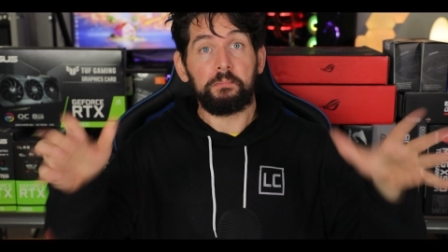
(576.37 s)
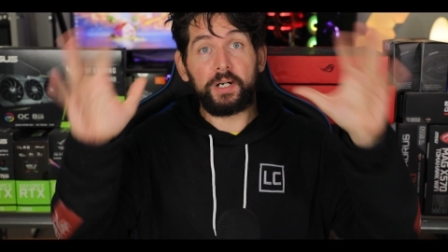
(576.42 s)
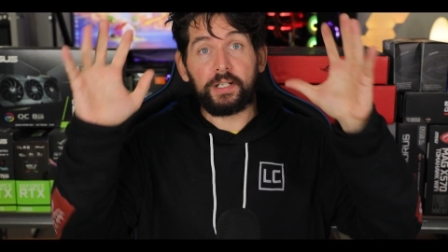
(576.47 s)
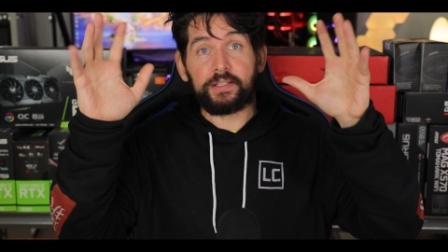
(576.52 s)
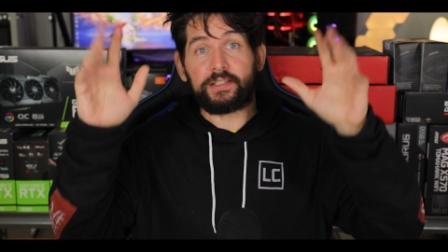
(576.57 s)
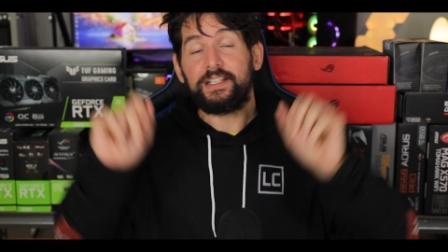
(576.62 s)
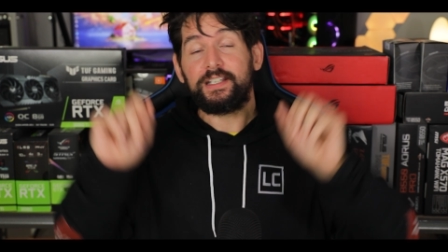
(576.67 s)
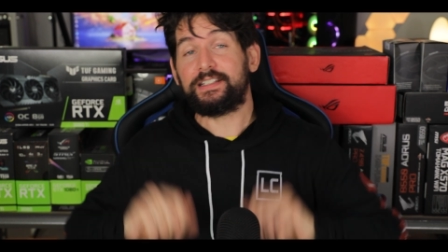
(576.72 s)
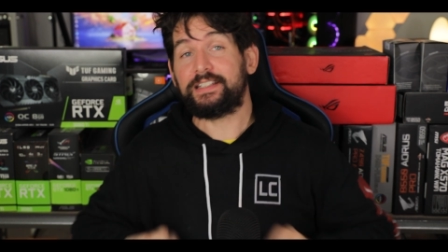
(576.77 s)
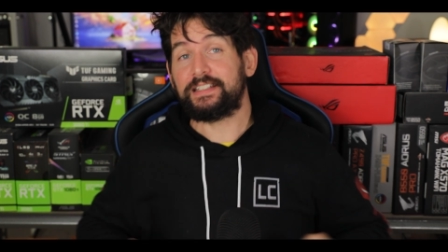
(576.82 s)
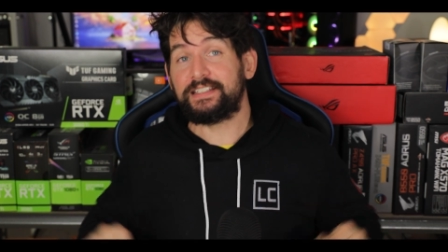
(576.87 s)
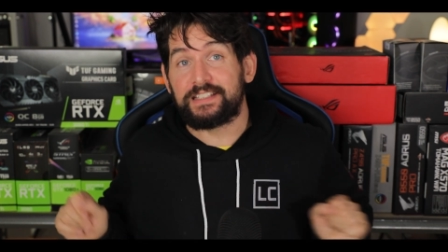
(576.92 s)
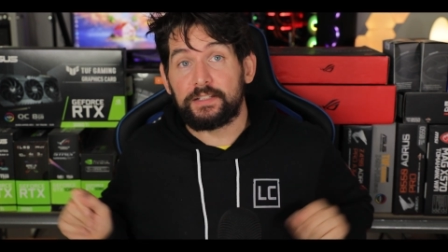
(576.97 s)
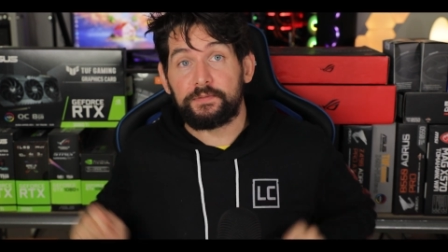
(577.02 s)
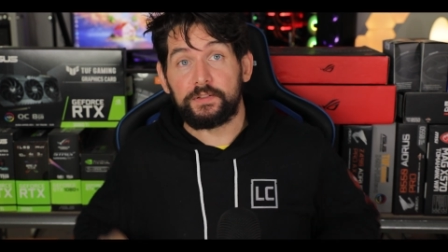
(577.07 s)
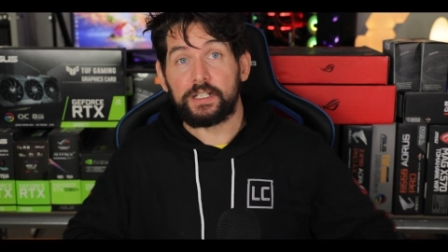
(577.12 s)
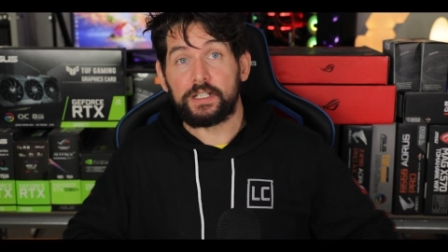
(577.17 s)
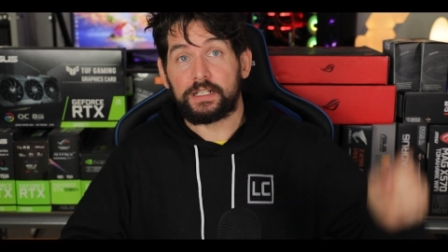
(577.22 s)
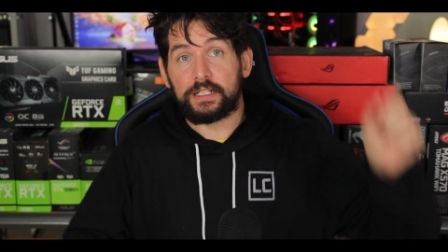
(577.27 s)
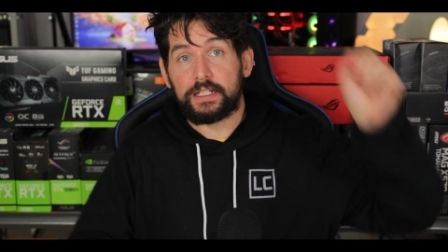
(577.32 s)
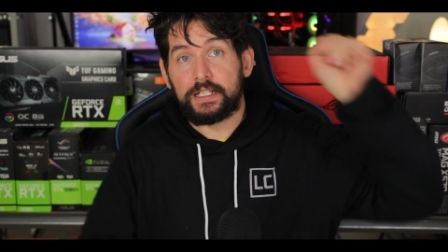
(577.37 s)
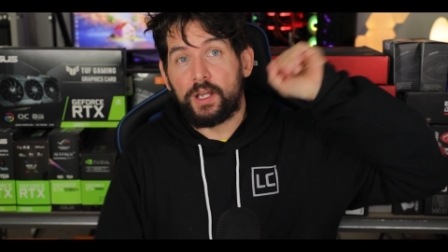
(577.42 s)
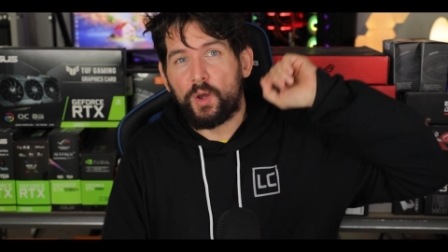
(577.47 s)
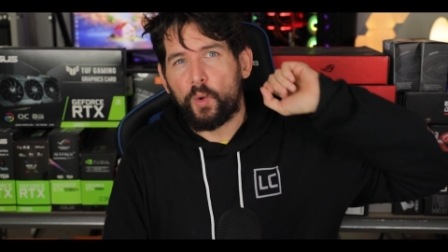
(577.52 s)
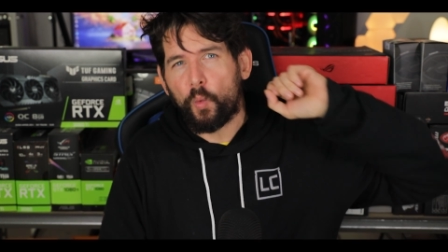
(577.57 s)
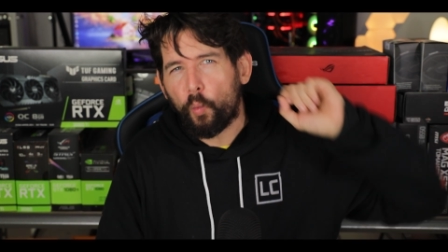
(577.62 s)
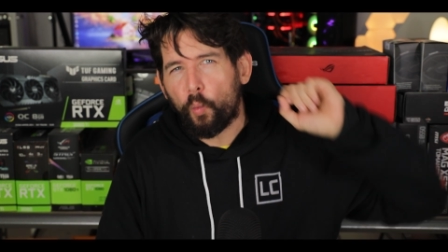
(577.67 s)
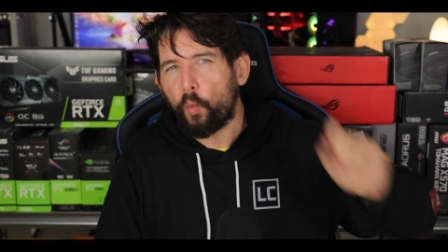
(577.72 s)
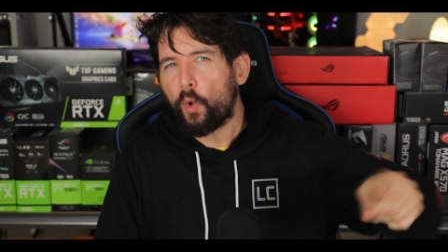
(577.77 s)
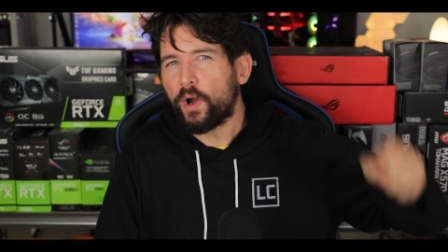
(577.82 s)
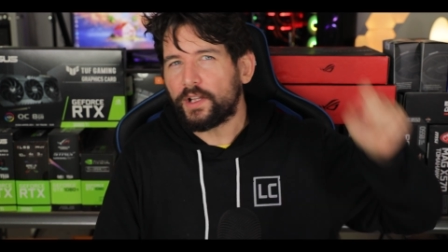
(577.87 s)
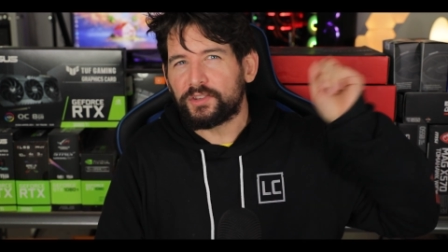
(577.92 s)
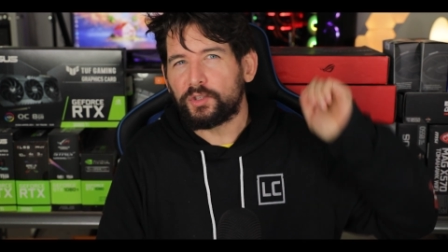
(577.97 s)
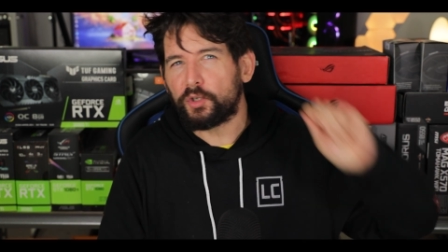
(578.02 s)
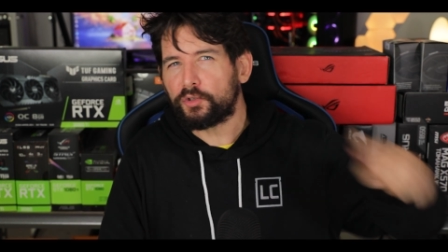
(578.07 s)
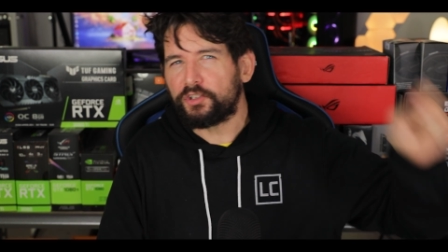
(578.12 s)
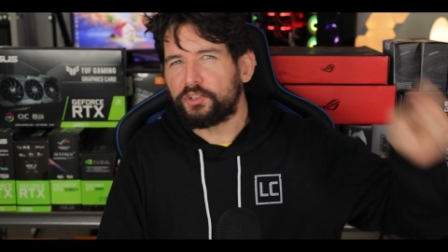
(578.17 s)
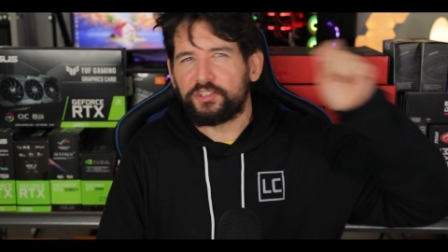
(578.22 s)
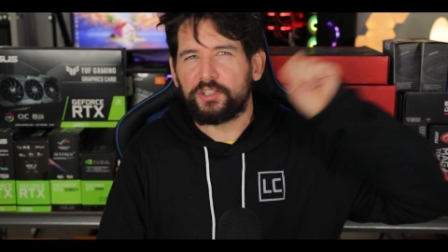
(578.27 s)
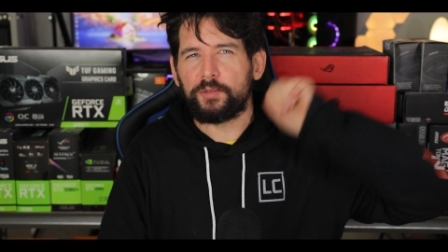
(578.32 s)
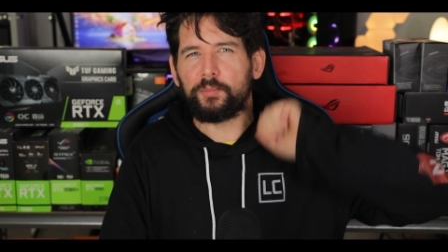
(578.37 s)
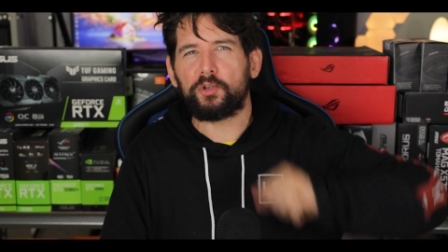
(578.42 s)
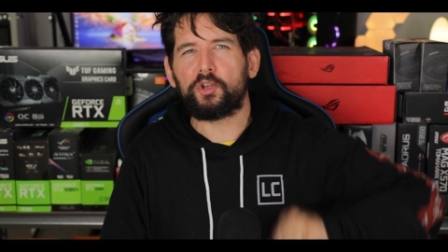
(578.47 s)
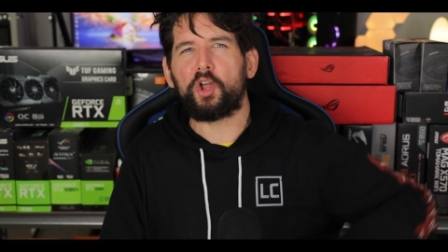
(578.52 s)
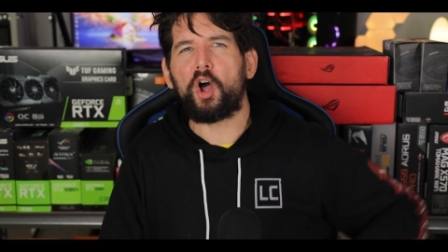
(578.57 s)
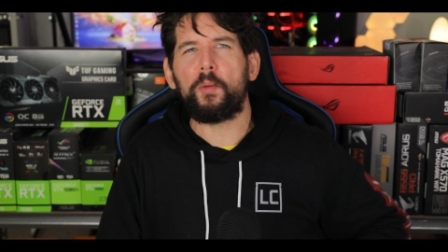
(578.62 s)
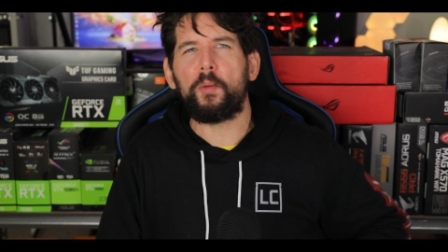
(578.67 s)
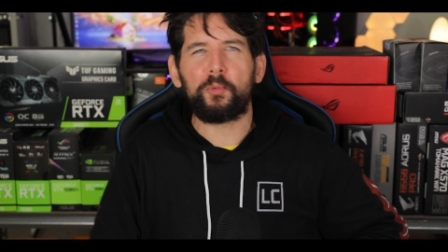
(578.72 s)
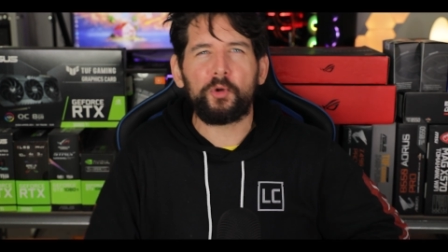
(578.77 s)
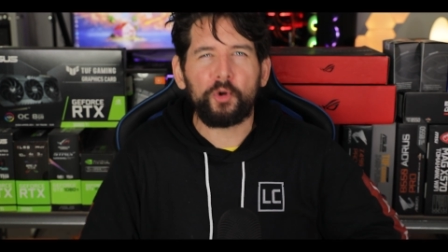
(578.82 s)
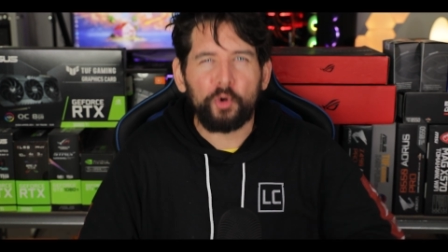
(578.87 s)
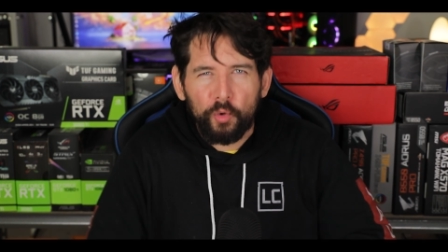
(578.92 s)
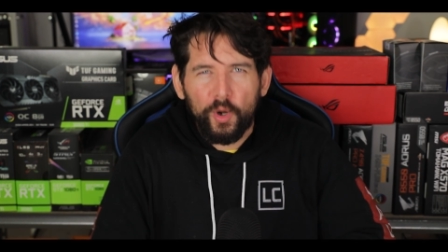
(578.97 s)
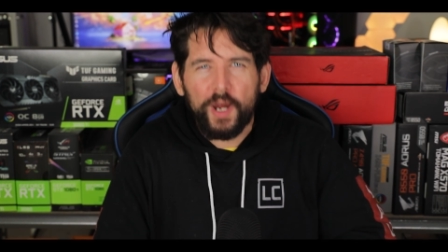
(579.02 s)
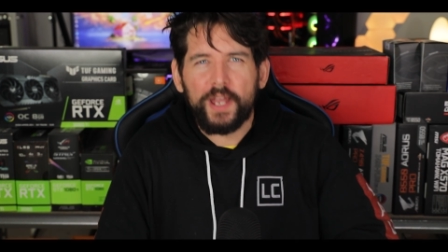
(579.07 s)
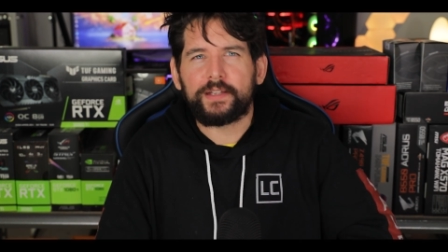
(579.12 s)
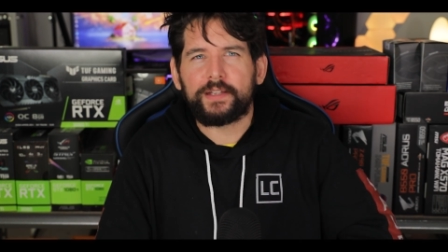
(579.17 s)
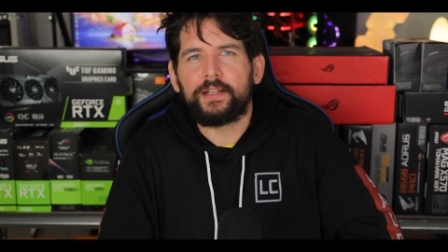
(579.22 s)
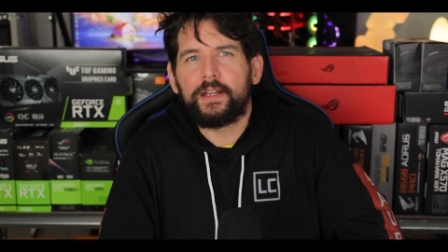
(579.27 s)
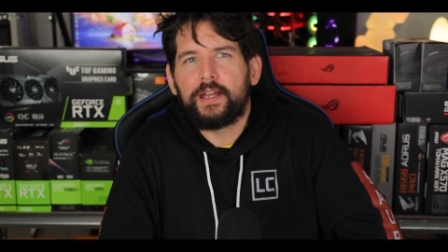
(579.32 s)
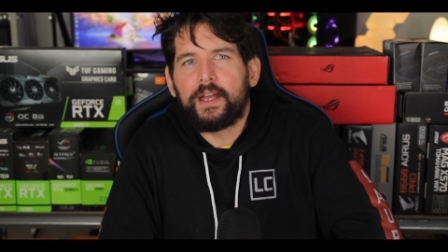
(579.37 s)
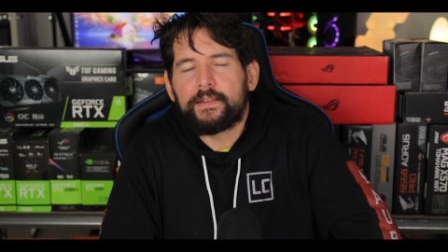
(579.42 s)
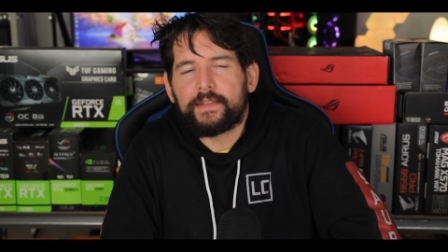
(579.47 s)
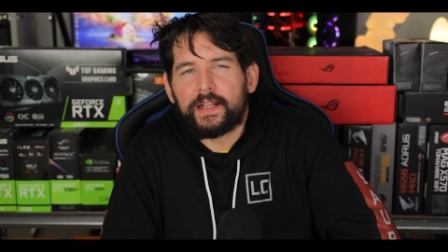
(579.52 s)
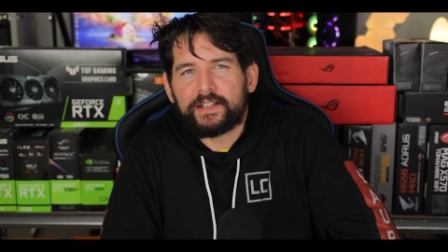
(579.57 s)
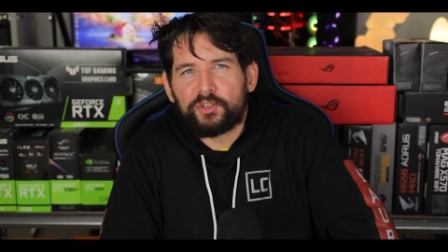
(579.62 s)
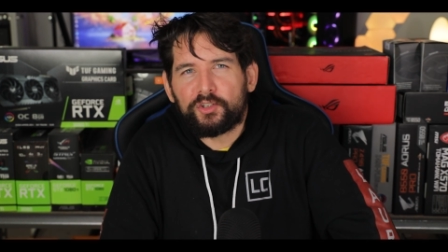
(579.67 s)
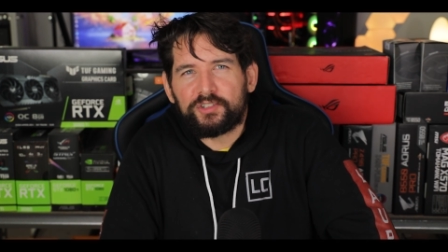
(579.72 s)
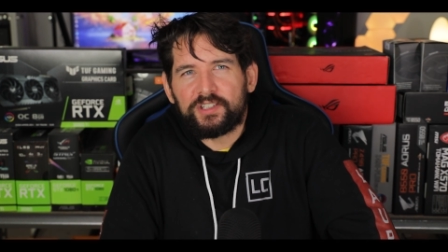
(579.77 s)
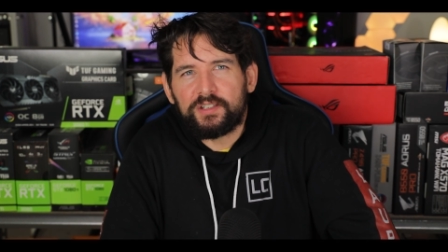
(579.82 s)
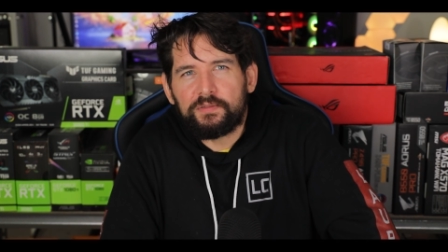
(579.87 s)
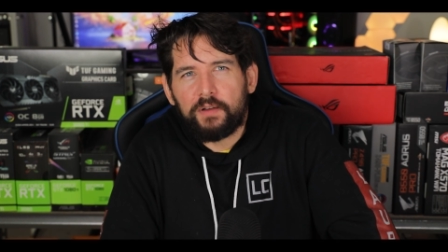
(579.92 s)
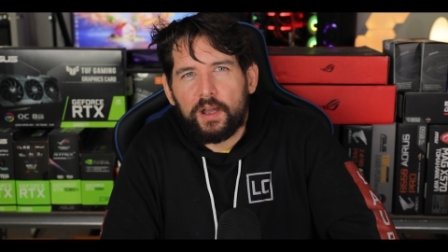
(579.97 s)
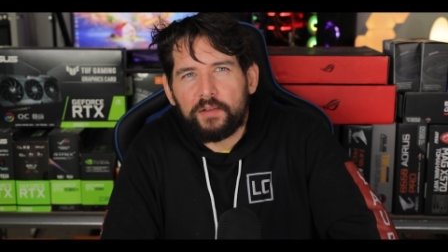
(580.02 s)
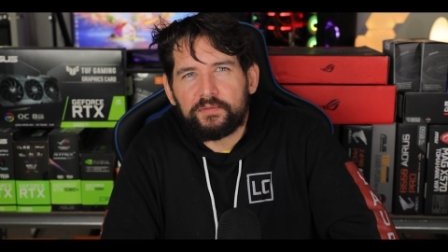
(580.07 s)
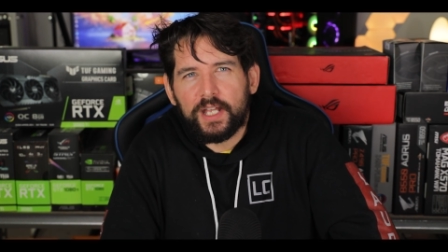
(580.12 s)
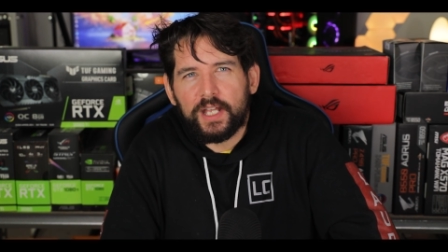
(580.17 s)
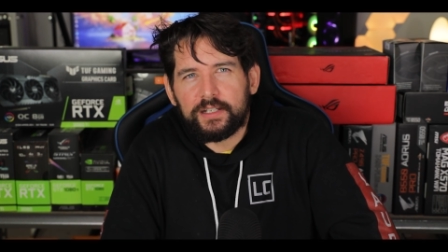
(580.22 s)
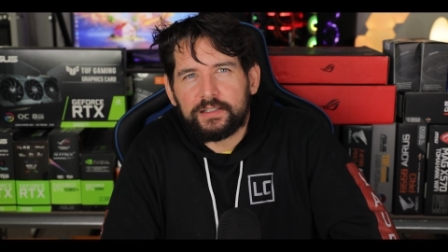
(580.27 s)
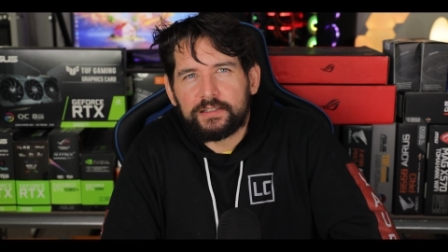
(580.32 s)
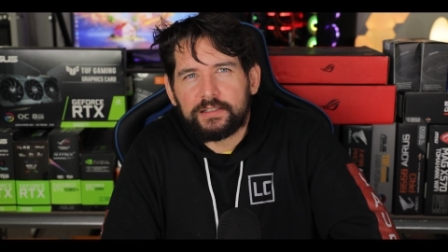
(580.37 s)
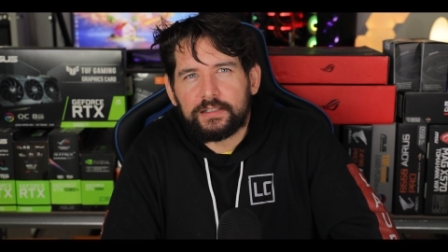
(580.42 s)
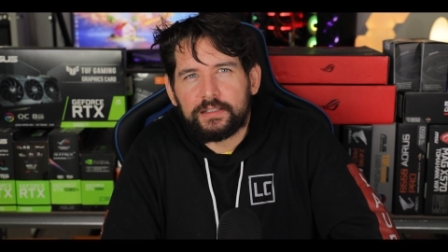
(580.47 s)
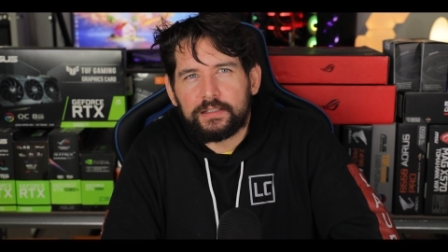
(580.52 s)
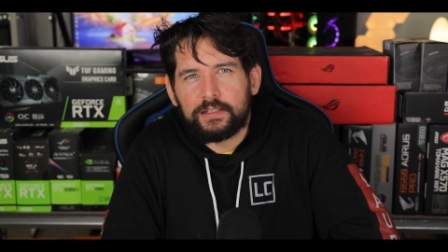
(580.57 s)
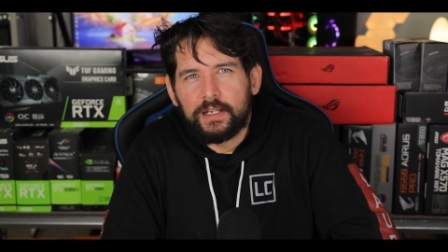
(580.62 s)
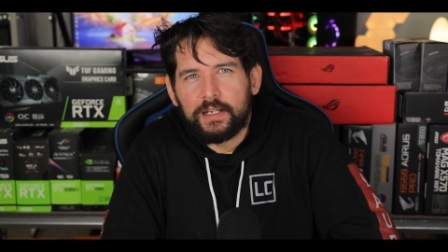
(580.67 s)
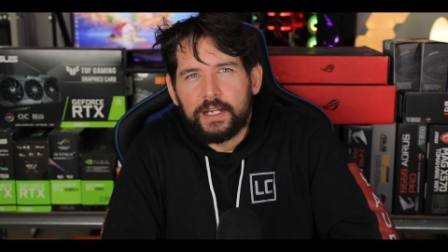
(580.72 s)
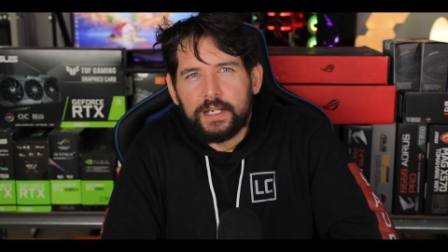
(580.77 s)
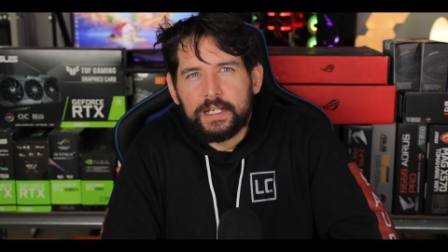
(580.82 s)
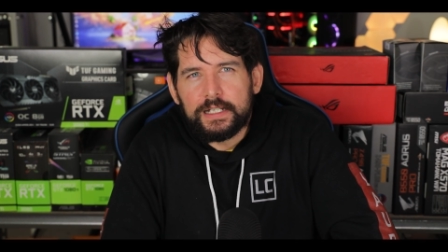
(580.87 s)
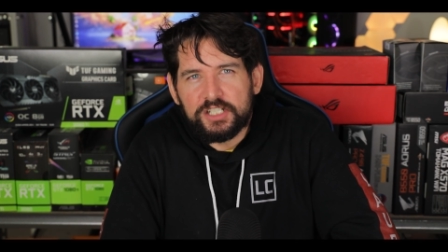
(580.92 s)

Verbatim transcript: but it is definitely one noticeable upgrade that the Z590